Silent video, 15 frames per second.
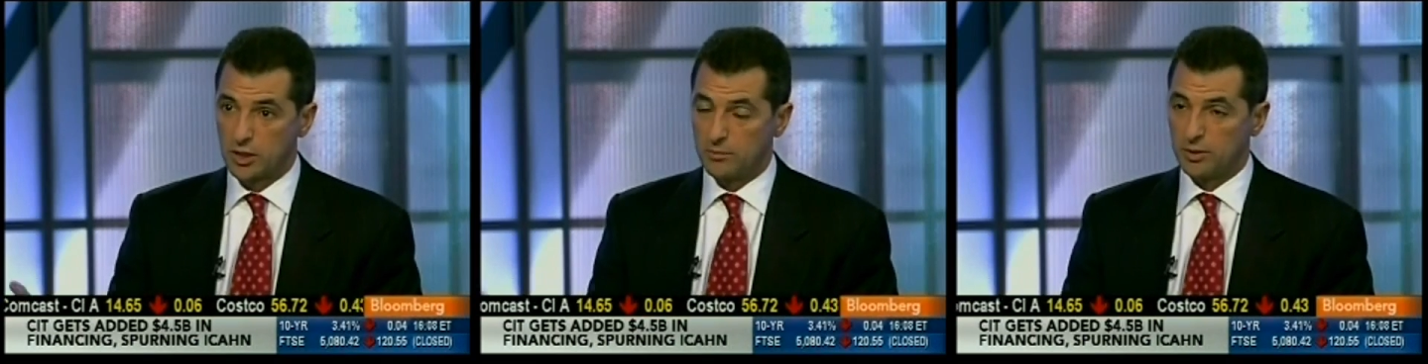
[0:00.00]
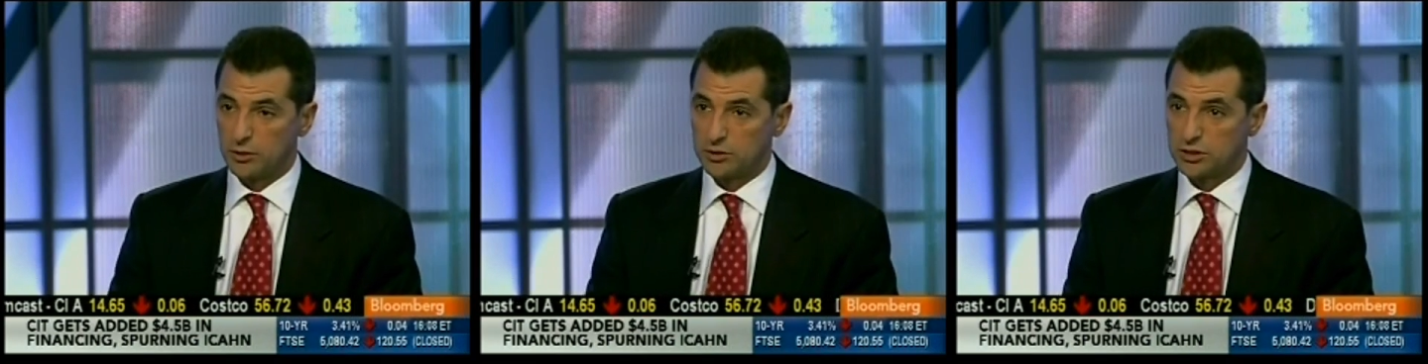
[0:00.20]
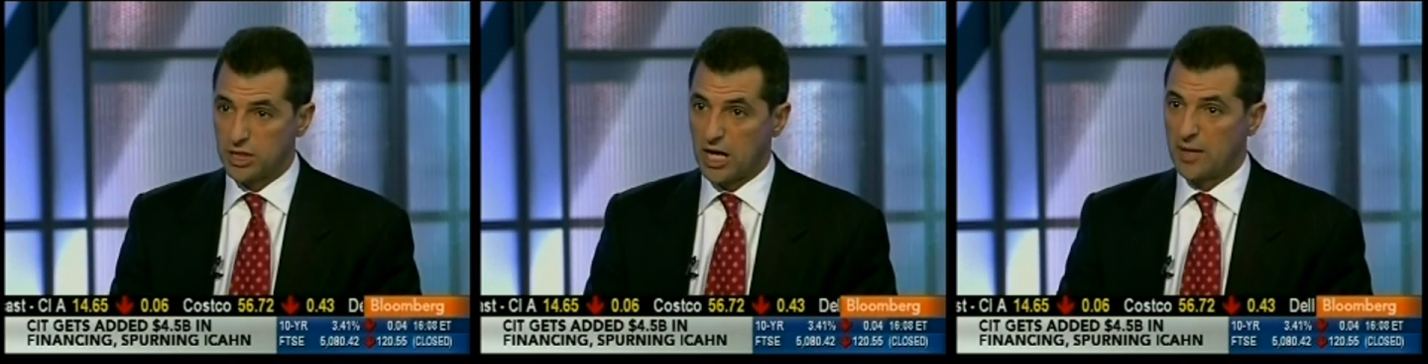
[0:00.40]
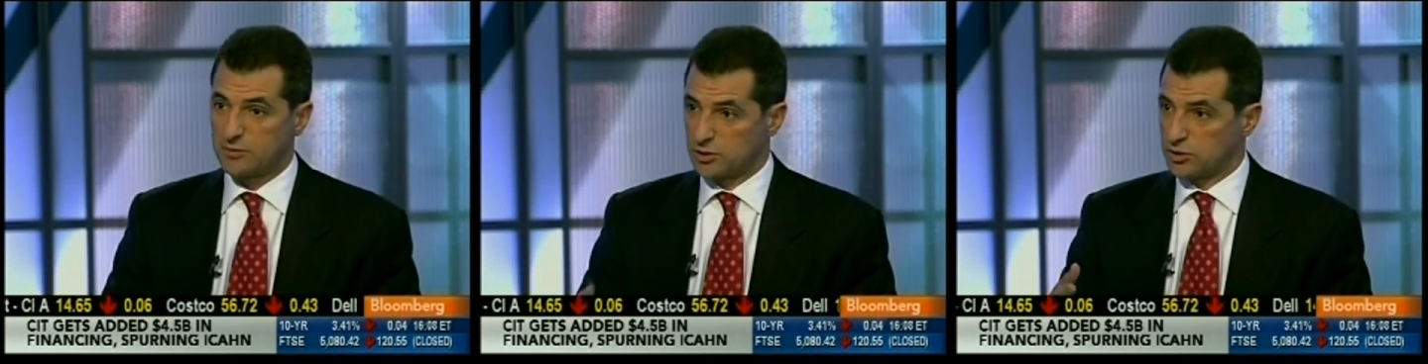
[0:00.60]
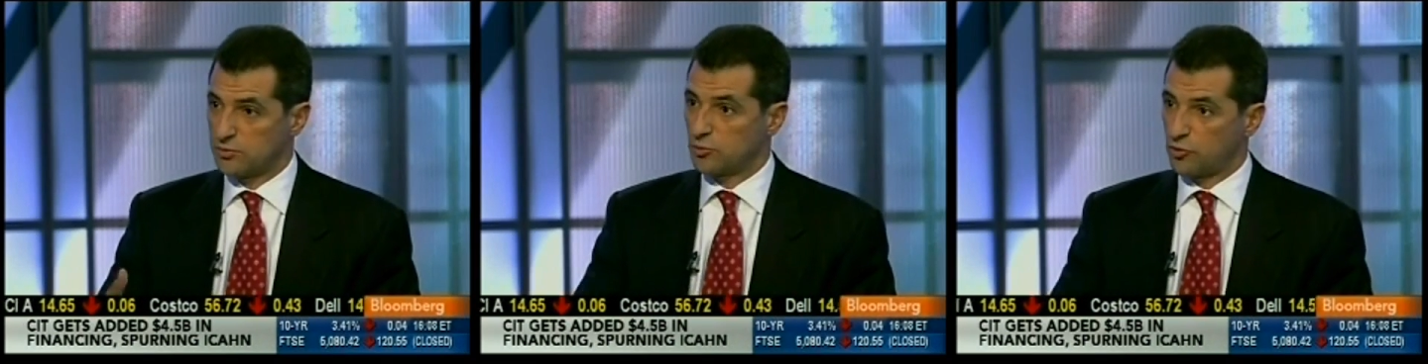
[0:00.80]
we're going to build
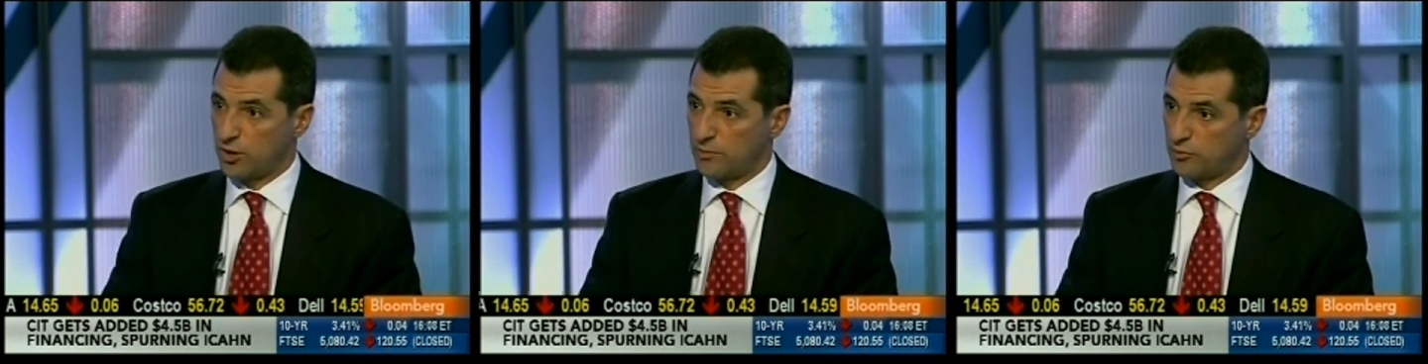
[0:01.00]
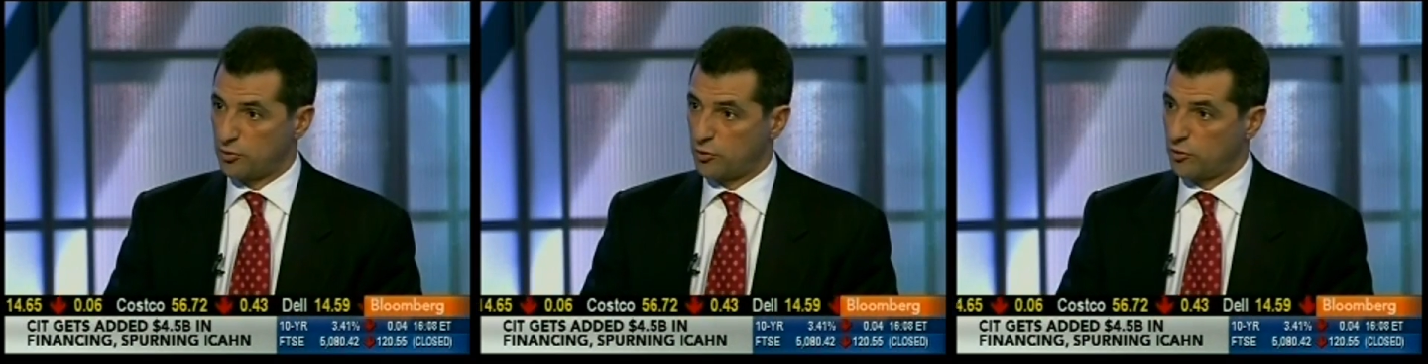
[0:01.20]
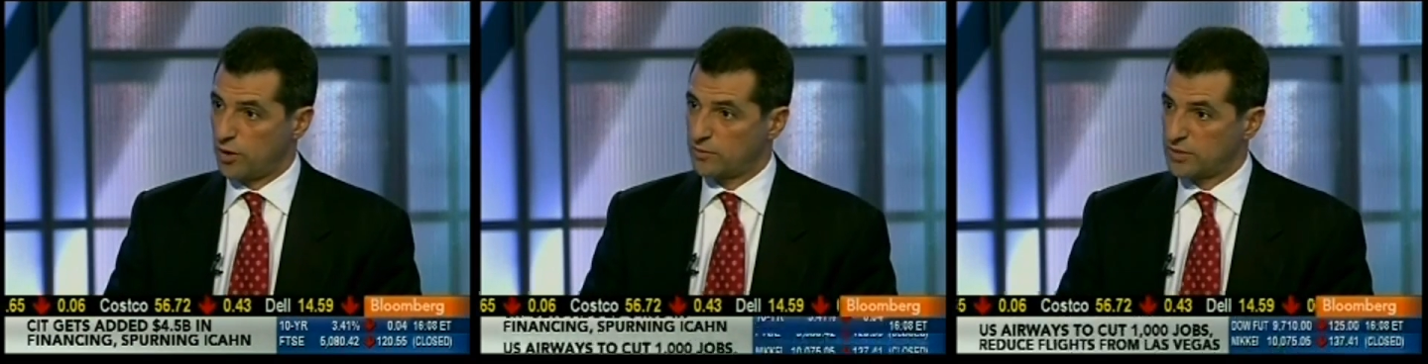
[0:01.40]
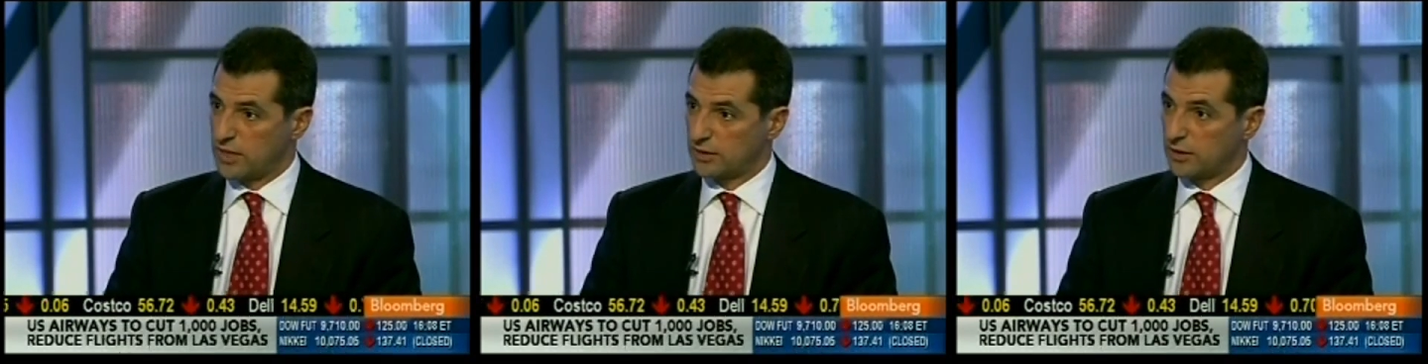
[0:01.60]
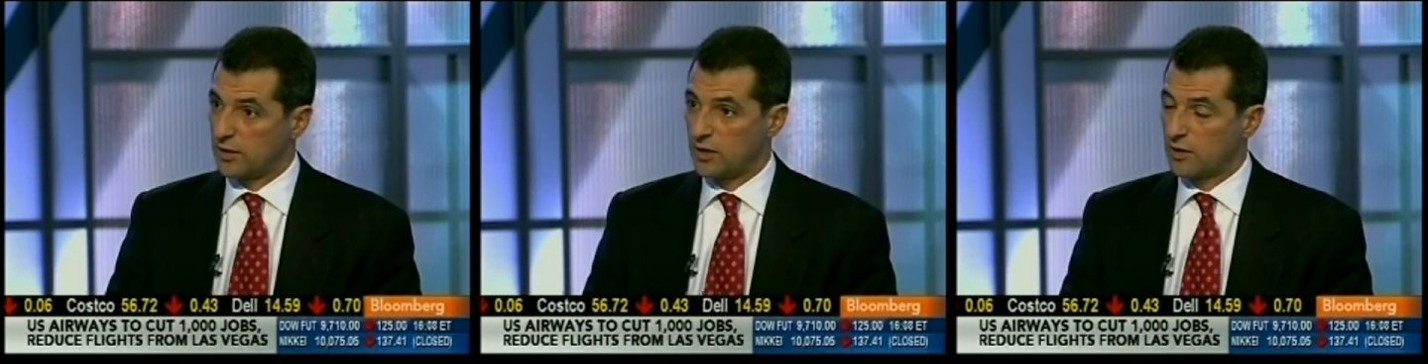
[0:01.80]
jobs, there's some great
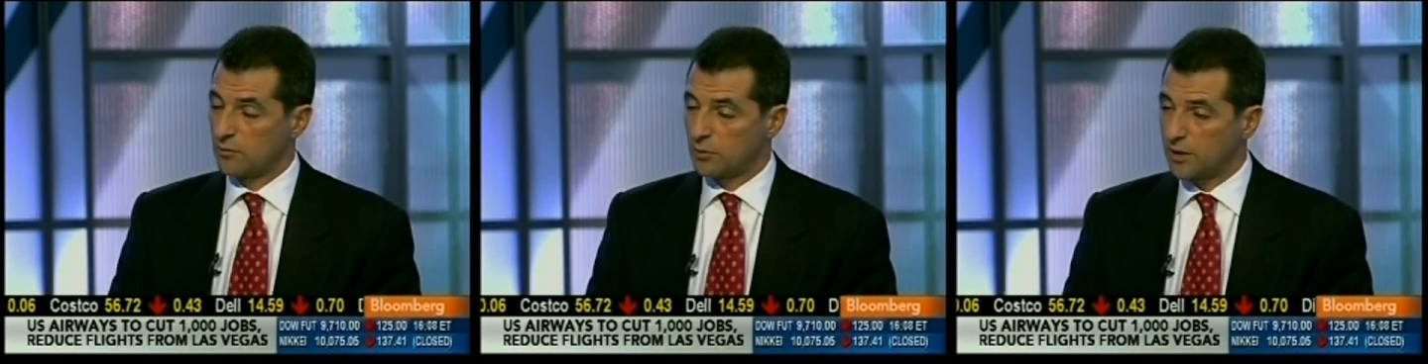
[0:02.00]
programs out there.